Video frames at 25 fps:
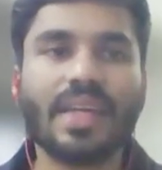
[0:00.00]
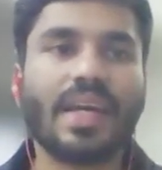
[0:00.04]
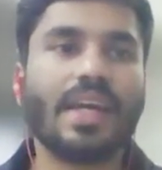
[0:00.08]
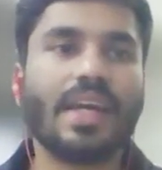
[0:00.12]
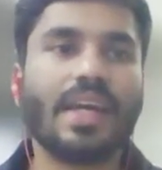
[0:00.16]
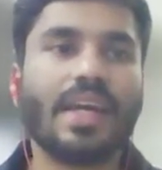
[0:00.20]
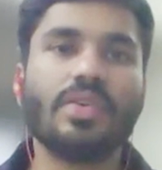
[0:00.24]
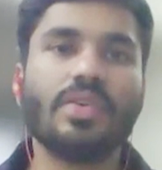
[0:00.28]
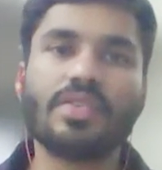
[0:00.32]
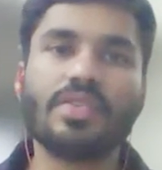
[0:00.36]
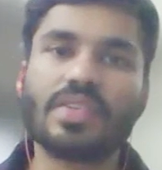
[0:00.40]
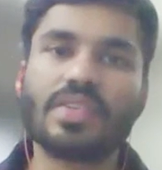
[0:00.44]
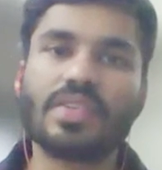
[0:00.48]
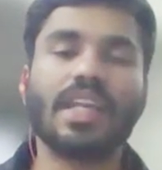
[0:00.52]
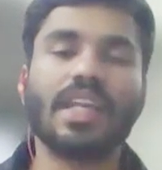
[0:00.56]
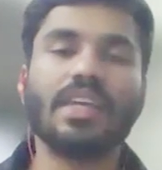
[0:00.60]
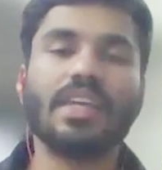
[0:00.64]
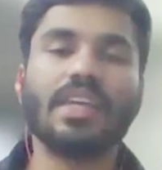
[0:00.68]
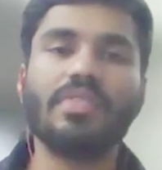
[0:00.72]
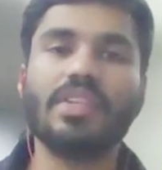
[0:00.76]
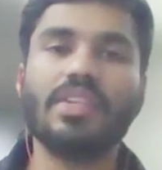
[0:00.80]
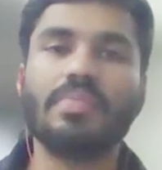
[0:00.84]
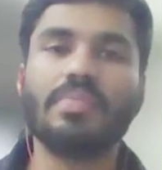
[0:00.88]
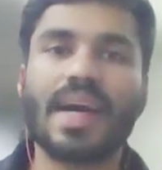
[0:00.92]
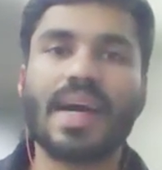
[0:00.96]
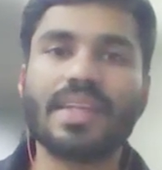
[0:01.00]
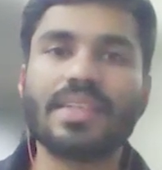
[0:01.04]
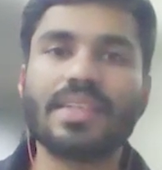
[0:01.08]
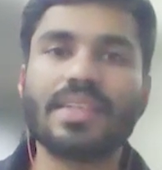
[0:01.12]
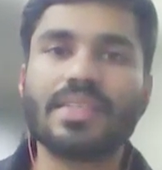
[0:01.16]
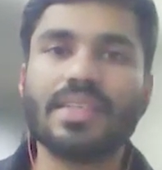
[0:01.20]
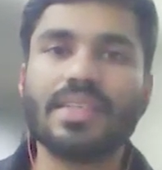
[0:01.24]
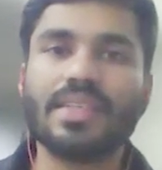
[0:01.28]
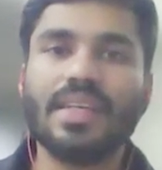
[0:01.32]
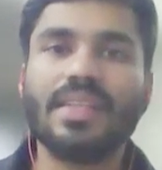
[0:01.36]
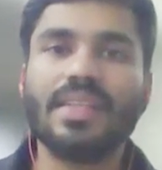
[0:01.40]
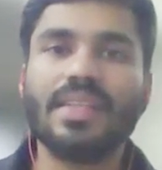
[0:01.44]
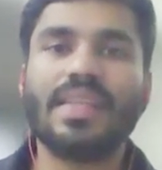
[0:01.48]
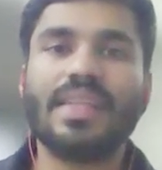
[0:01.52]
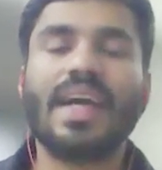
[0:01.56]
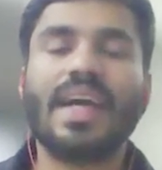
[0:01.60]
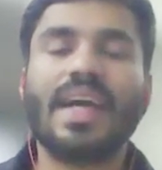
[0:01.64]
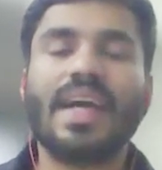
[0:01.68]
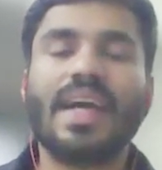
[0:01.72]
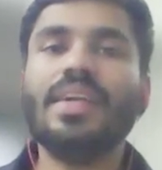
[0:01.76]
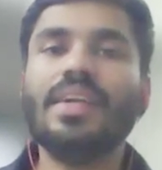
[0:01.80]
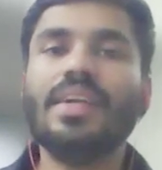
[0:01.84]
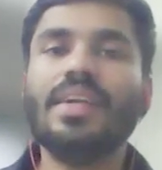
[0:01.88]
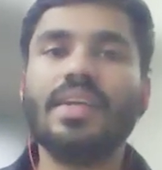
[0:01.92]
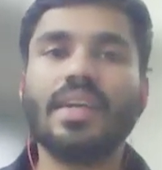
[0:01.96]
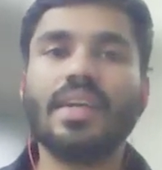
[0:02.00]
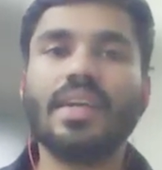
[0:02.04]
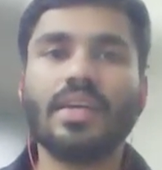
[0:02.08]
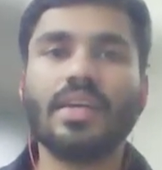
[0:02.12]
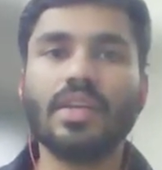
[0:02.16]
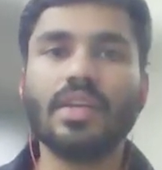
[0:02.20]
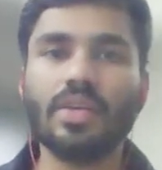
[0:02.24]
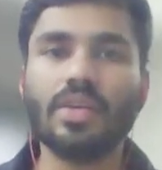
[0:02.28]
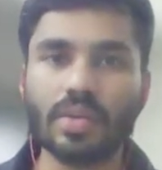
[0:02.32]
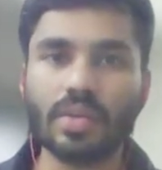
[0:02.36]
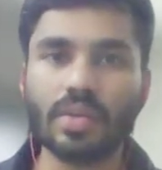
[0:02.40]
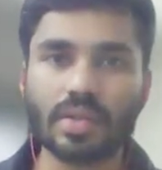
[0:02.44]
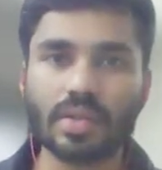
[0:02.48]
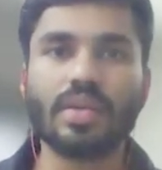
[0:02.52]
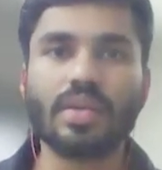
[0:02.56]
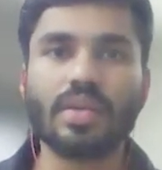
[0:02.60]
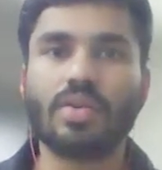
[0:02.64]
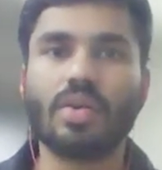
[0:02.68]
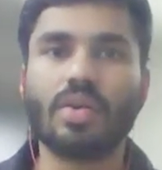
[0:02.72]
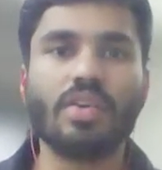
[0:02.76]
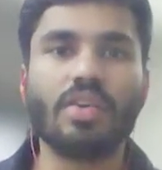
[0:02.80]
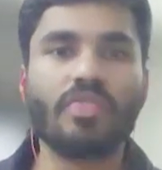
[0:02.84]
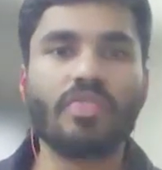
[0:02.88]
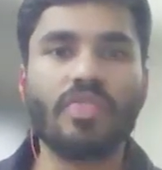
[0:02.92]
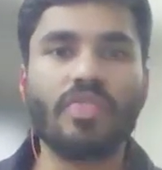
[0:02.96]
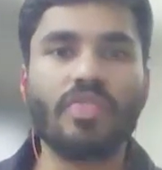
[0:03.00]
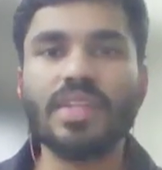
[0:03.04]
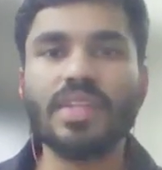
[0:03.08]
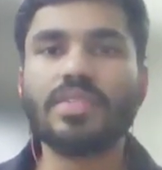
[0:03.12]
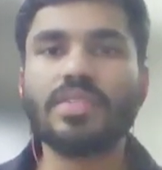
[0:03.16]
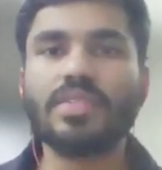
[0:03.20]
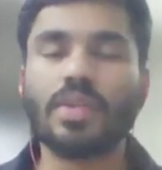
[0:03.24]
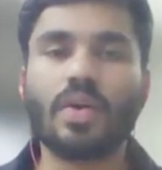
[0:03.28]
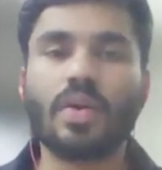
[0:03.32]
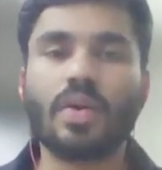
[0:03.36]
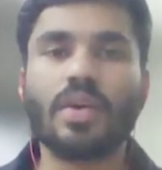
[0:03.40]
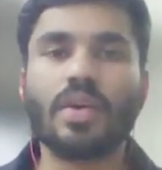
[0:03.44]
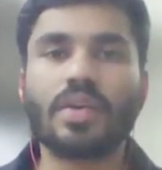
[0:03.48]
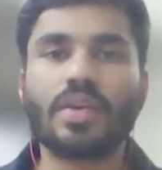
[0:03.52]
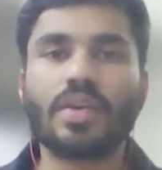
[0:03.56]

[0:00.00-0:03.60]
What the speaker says: and you're starting with maths, that can deter your confidence a lot.